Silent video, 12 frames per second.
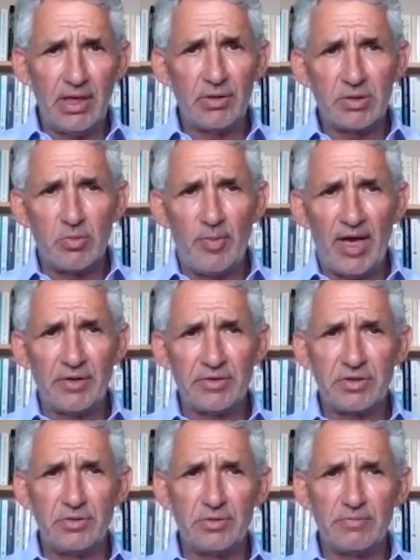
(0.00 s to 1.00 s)
irritable bowel
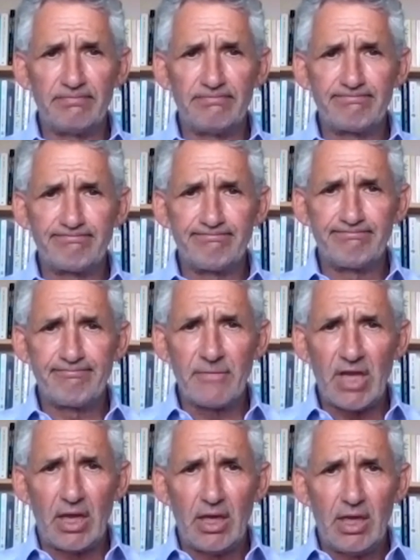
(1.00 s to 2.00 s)
syndrome.
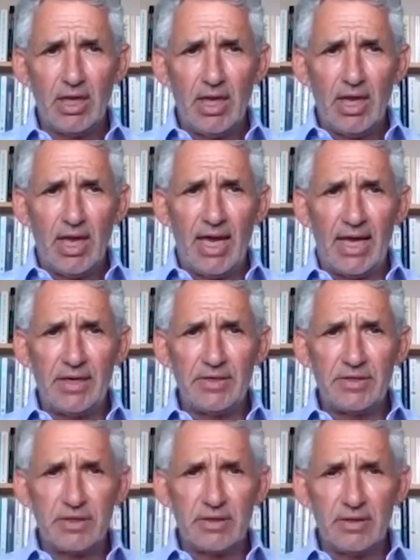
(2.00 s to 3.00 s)
And